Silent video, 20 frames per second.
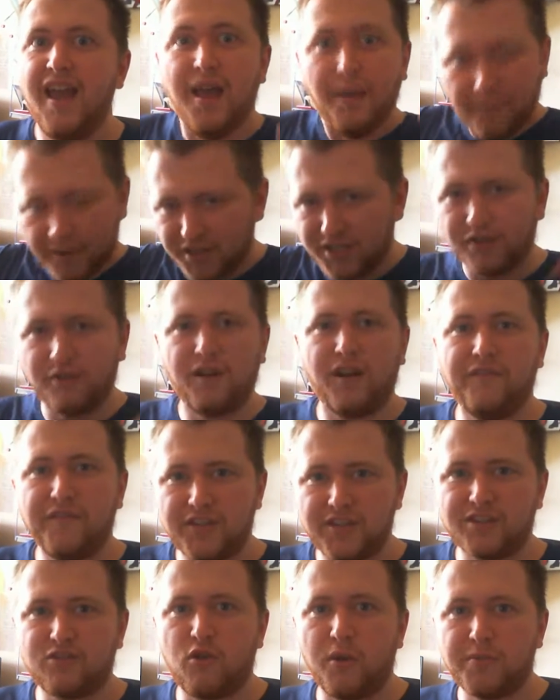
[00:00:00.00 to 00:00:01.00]
But it's all in the
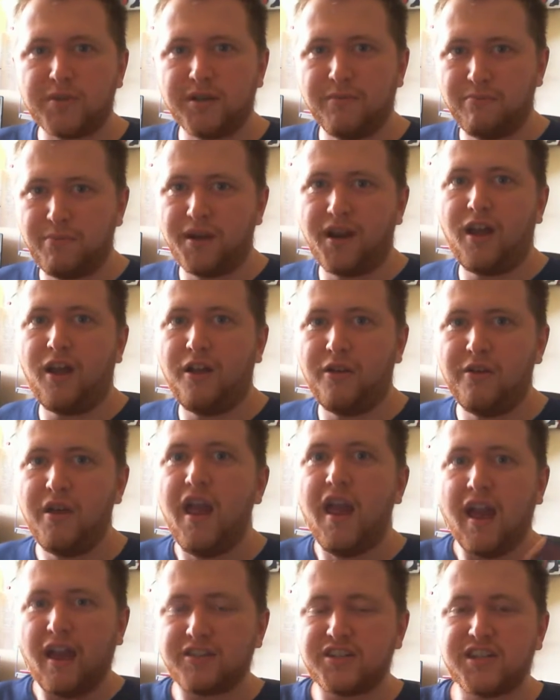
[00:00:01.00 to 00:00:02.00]
description below.
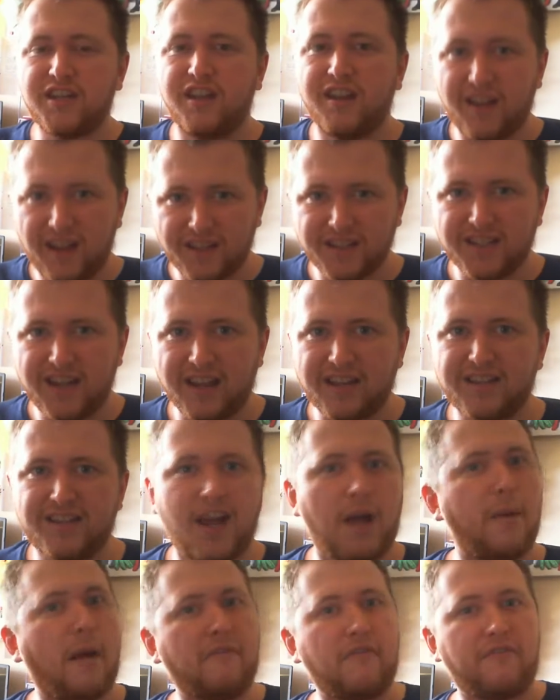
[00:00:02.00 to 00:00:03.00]
I'll see you guys next
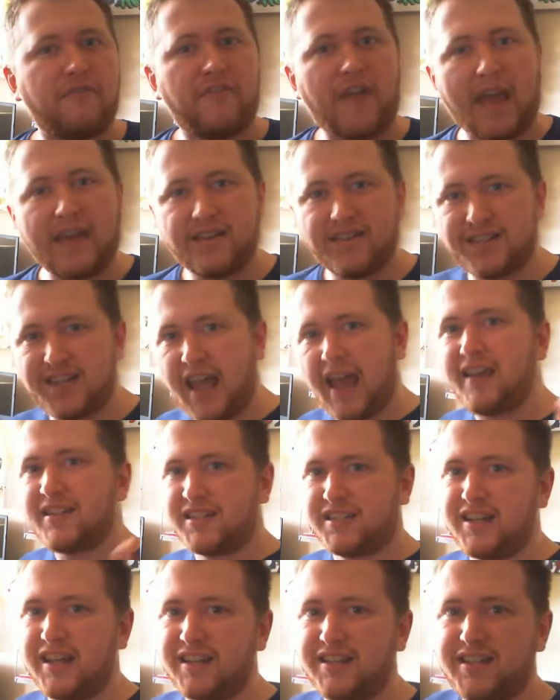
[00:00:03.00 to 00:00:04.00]
time. Have a
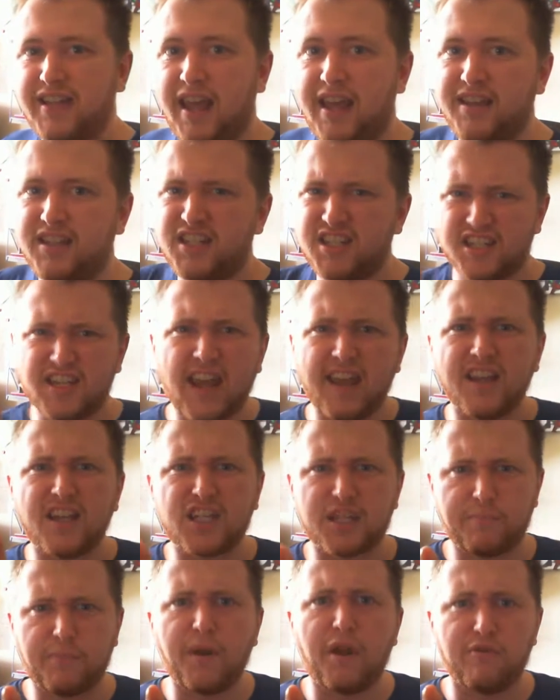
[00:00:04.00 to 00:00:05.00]
fantastic day. Stay
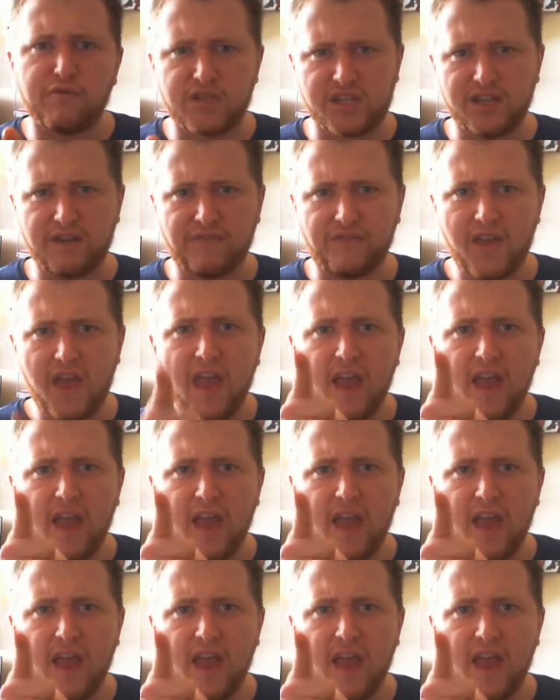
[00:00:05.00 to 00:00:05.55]
explosive.